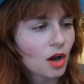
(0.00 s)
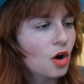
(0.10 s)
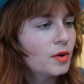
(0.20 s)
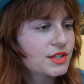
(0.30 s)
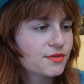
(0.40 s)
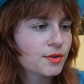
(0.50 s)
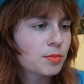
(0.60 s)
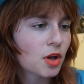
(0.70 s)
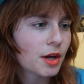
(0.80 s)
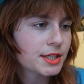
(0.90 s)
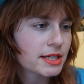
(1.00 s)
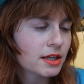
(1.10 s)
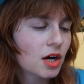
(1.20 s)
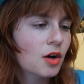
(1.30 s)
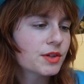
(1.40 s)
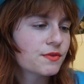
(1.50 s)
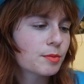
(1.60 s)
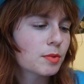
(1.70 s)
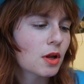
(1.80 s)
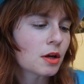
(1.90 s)
Oh, it's for blonde
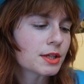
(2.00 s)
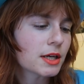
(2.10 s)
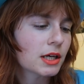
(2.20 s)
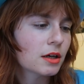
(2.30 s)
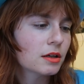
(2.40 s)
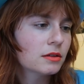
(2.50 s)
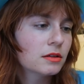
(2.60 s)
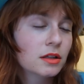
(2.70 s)
hair.